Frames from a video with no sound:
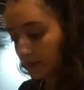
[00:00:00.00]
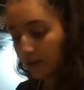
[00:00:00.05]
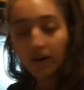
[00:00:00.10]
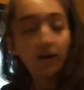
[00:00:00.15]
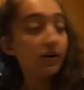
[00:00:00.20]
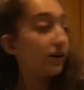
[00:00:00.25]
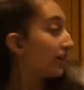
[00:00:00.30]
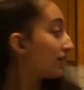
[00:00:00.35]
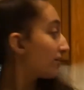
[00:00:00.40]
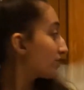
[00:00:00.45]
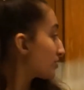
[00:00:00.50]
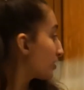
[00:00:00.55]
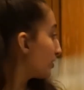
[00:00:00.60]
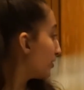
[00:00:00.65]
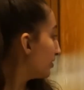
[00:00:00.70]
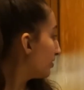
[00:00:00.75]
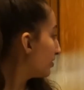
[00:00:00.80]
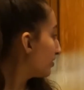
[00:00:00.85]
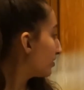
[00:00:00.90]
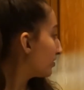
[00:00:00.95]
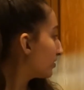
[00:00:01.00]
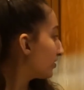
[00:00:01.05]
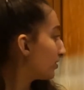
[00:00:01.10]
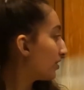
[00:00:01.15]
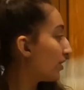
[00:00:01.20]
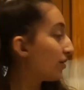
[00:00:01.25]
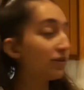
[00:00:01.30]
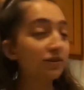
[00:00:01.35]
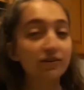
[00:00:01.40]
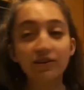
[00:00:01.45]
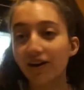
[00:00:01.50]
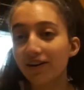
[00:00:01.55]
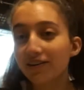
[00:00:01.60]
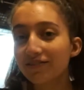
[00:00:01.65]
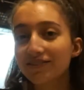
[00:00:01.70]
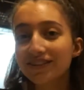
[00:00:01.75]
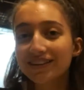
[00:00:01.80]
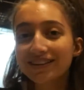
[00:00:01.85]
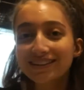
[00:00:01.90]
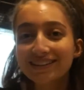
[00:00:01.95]
Okay, oh, they're not
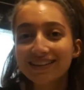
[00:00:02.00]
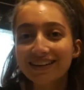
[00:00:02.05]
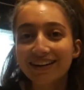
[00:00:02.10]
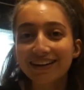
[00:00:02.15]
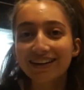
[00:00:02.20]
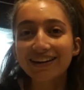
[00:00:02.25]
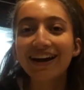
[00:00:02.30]
even in here.